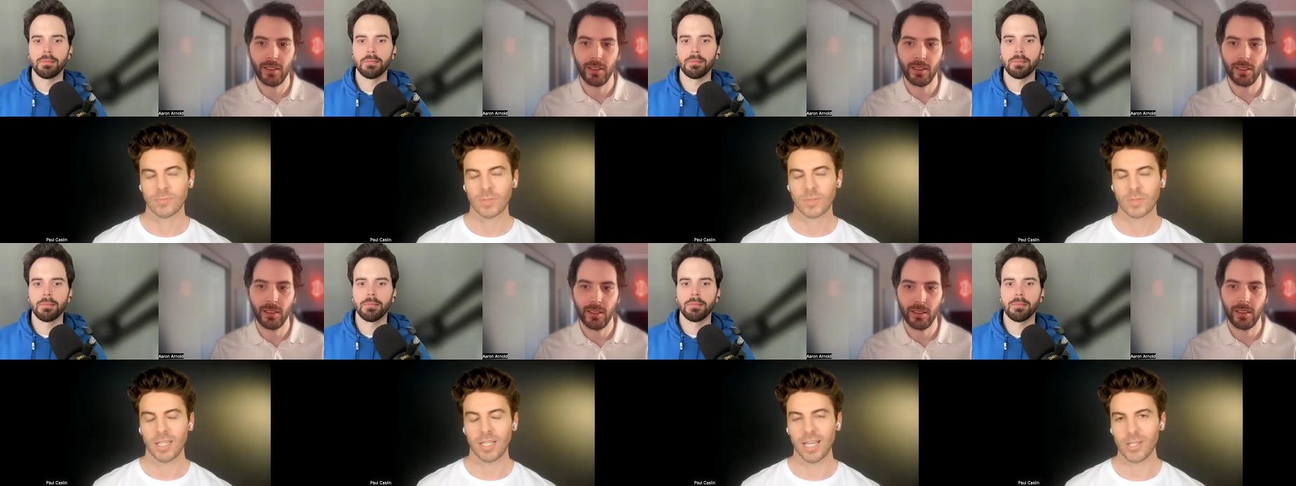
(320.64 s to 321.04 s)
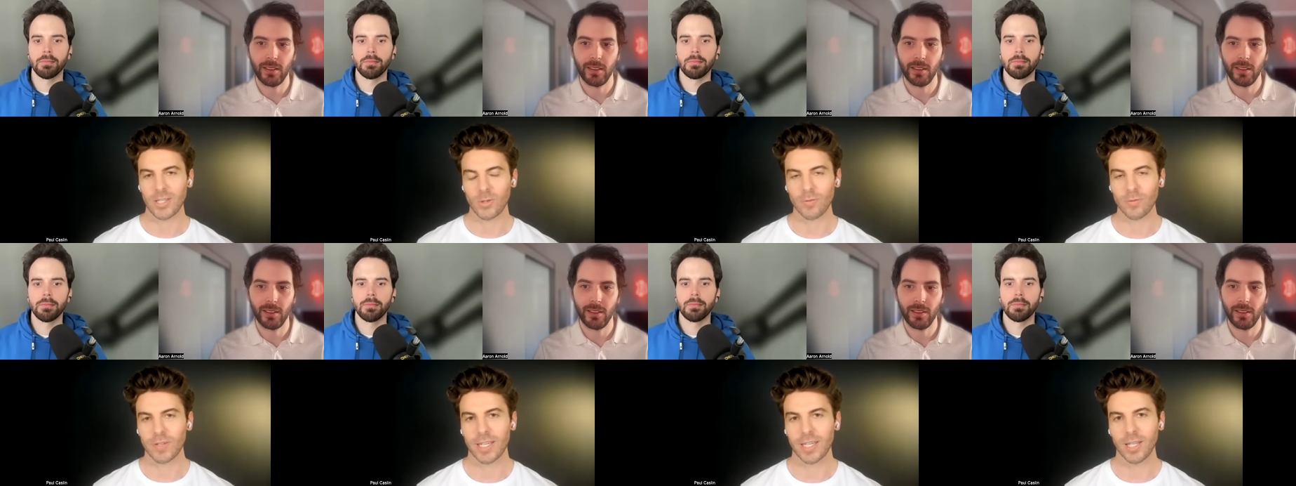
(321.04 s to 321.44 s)
Speaker 1: Yeah,
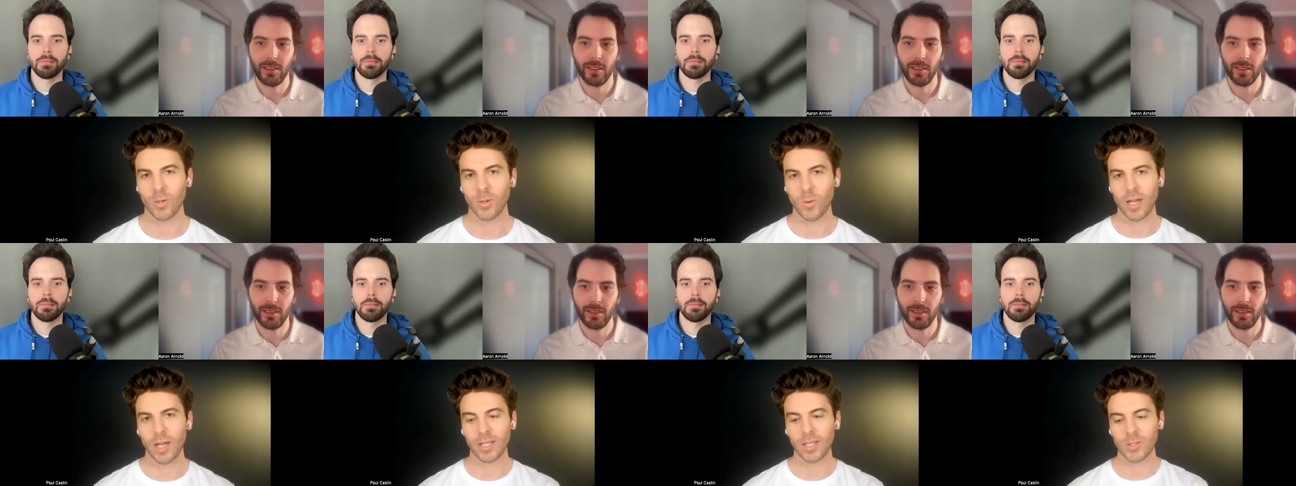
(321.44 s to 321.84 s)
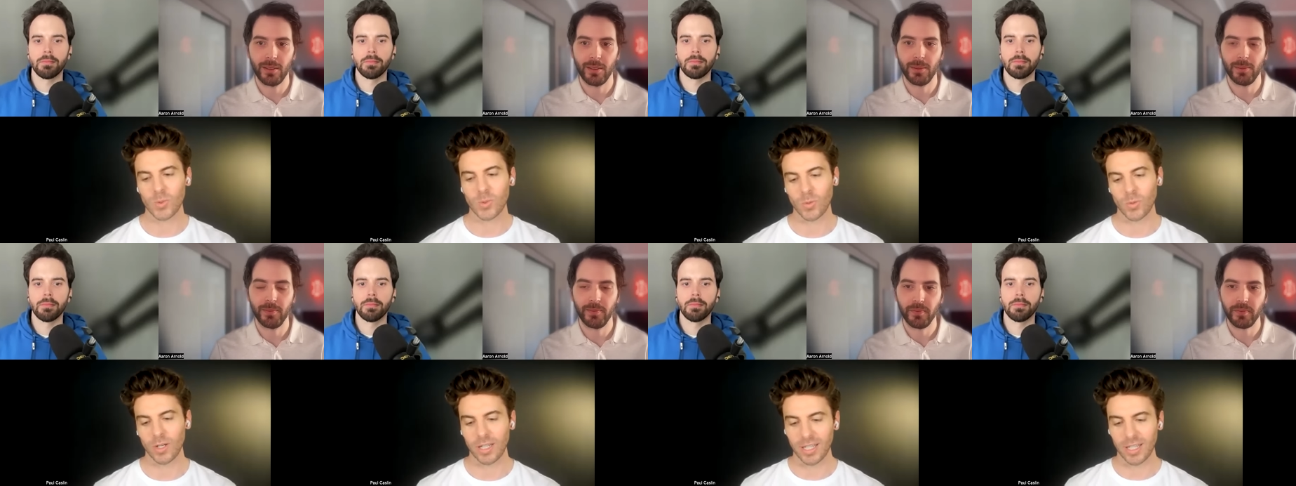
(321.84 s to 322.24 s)
so for Killer
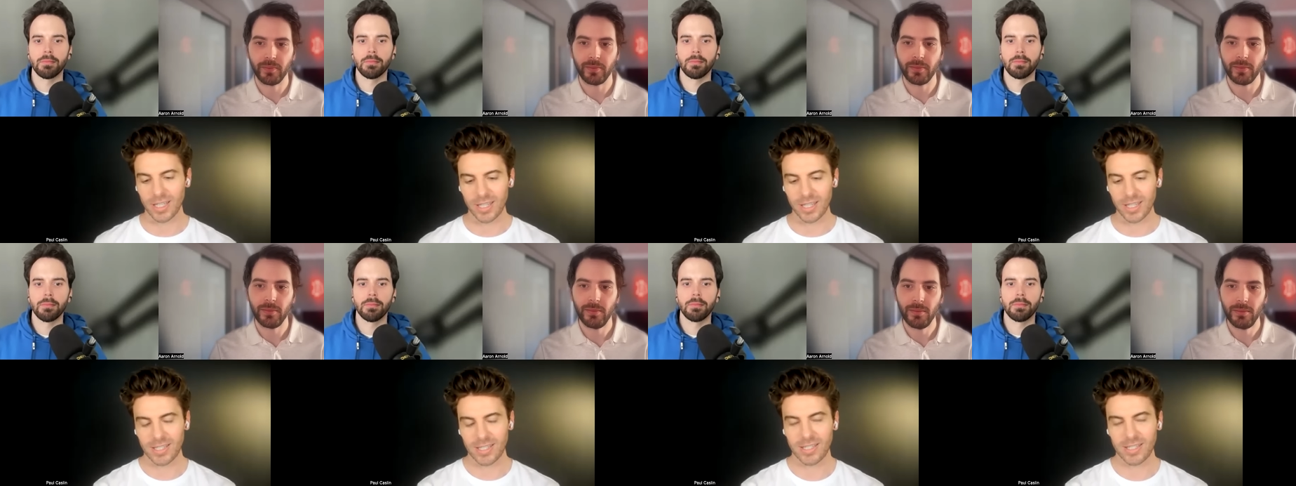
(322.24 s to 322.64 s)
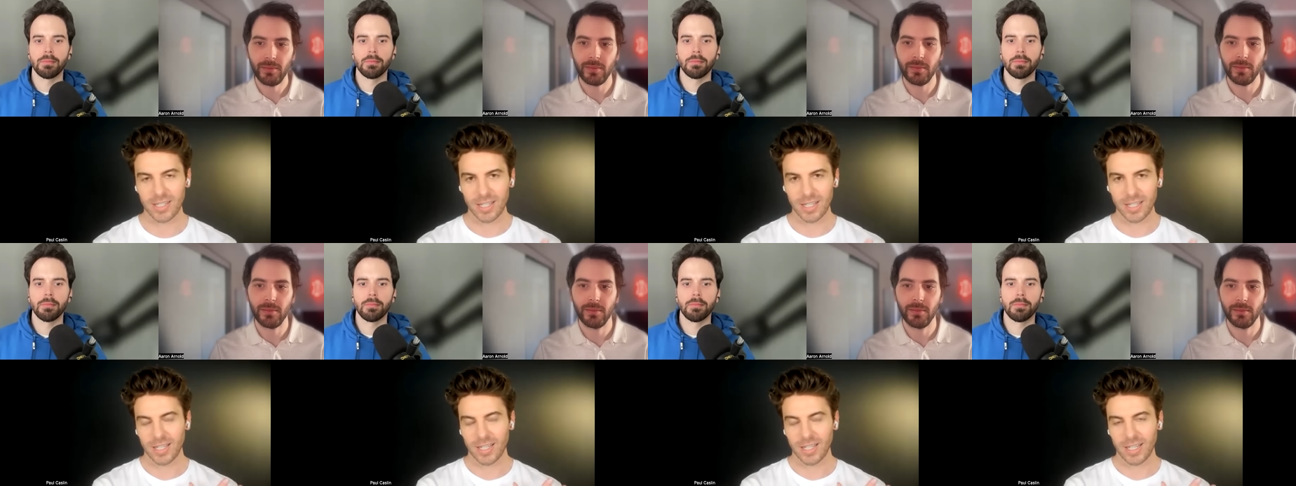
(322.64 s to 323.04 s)
Whales, we're in
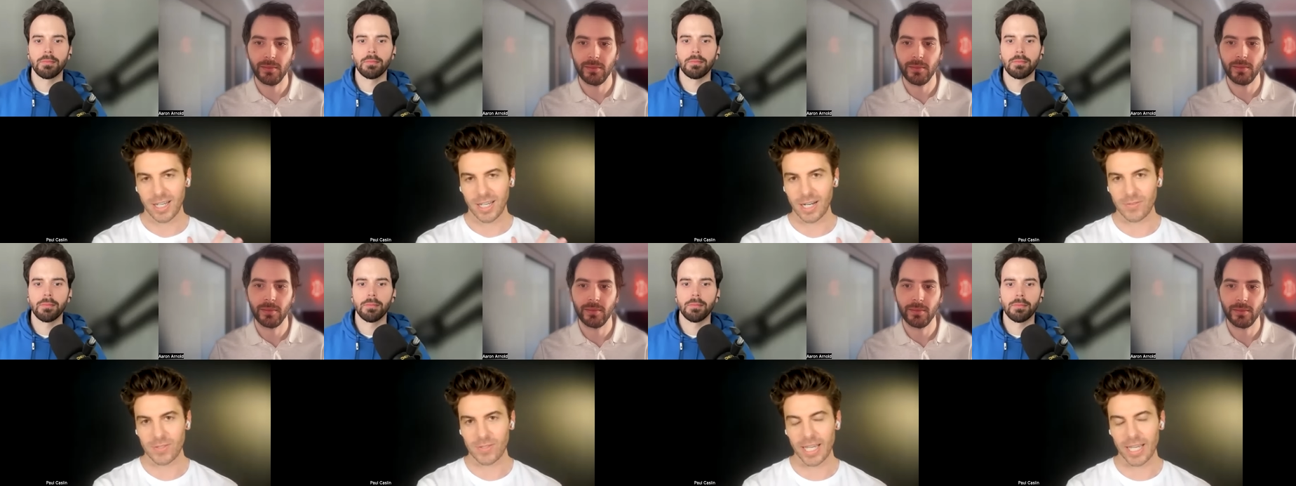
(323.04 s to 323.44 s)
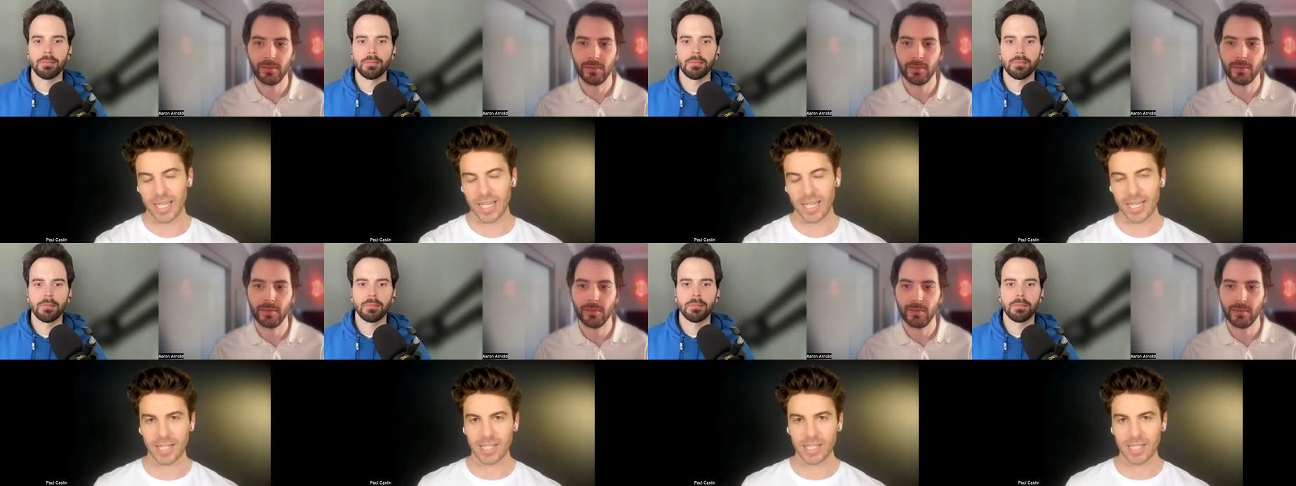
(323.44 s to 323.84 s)
this kind of
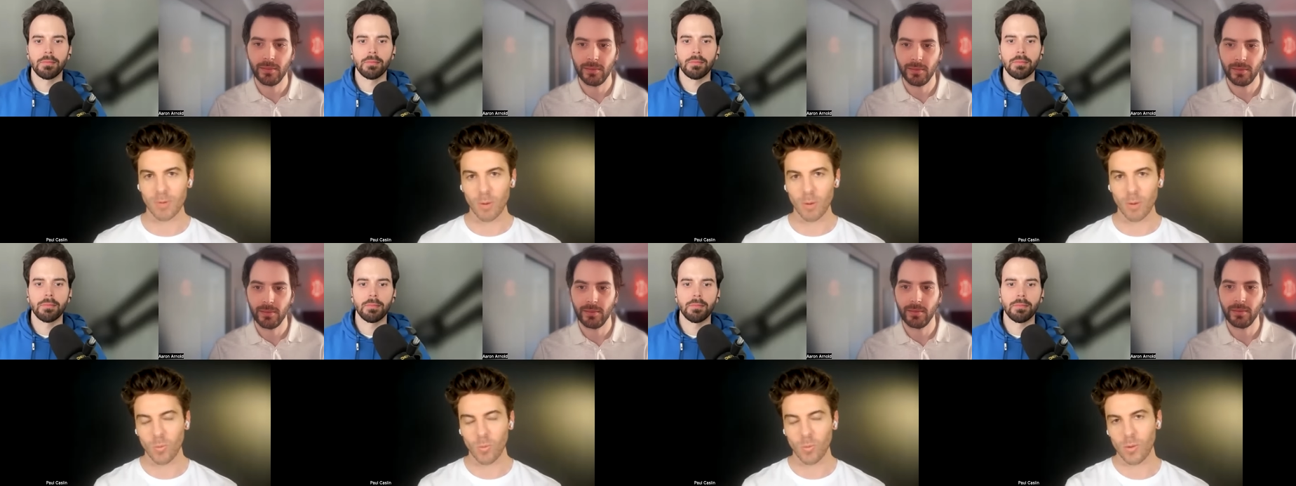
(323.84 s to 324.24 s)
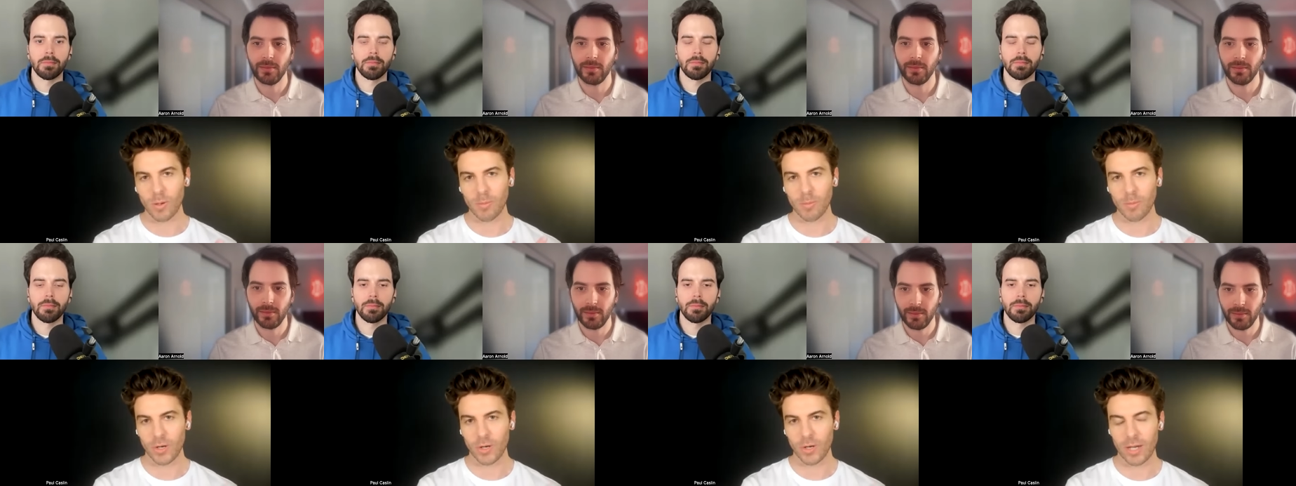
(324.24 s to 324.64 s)
cycle at the moment
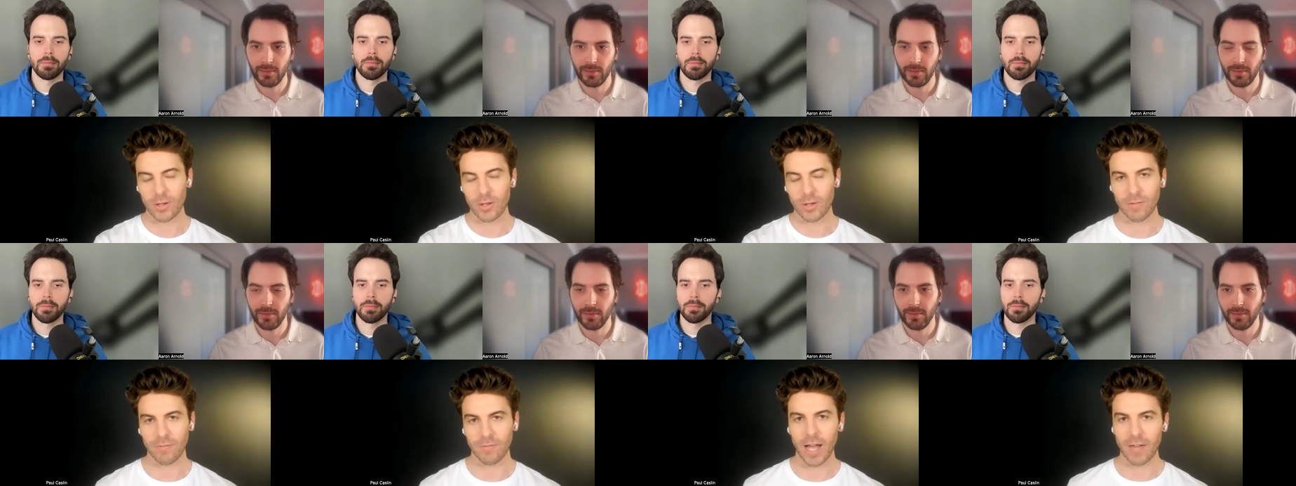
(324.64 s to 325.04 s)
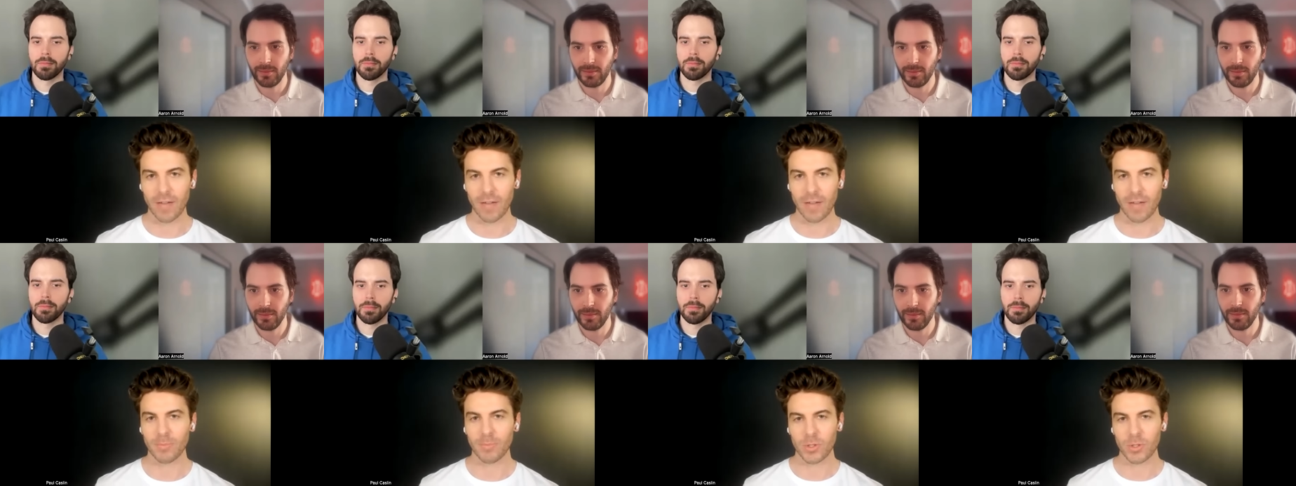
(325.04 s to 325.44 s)
where we're putting out the
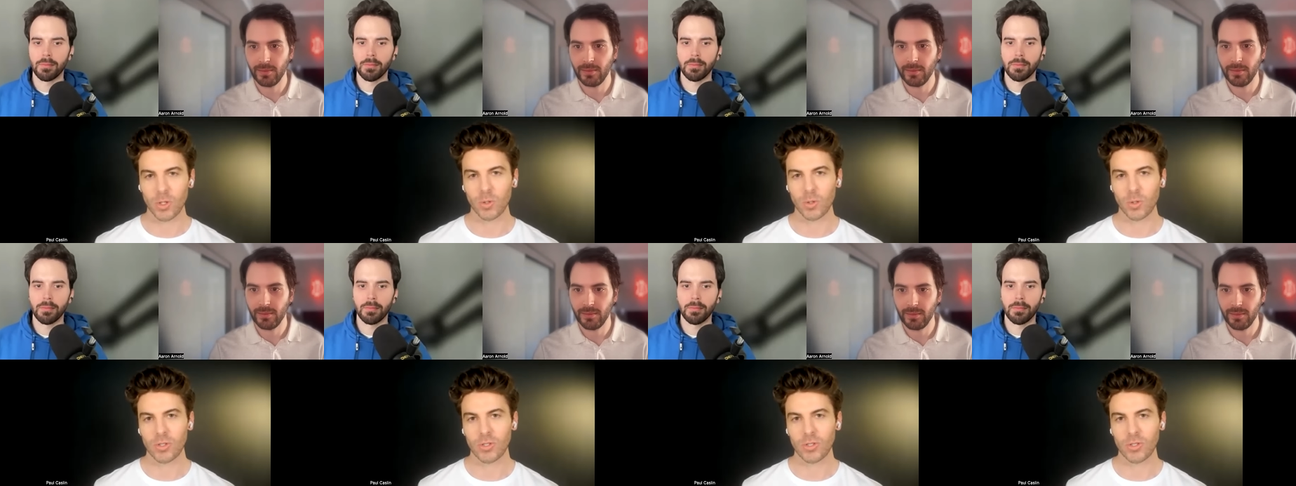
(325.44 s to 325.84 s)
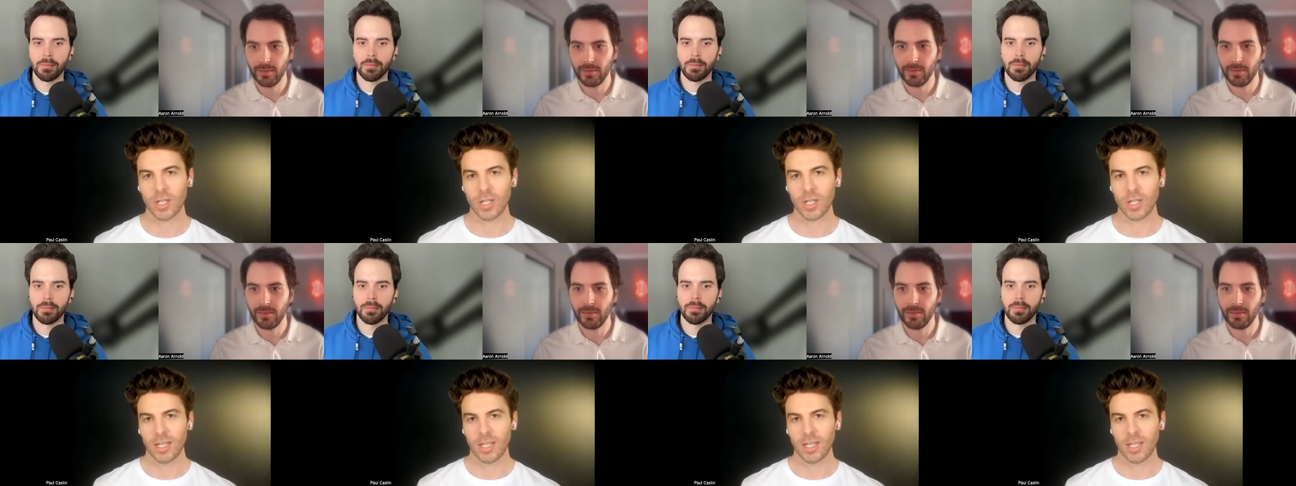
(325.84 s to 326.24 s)
five
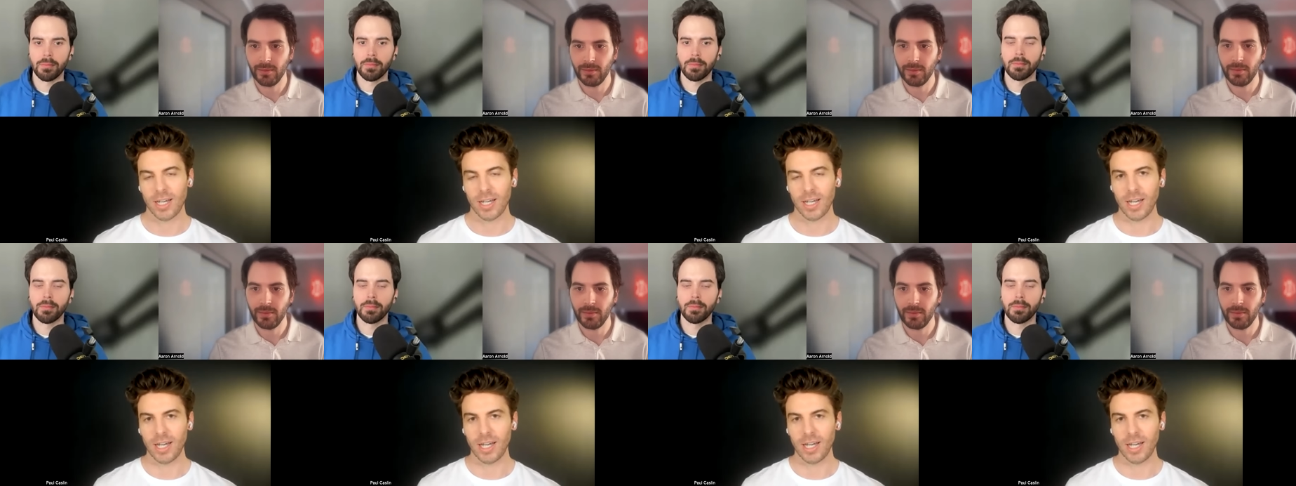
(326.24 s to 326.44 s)
episodes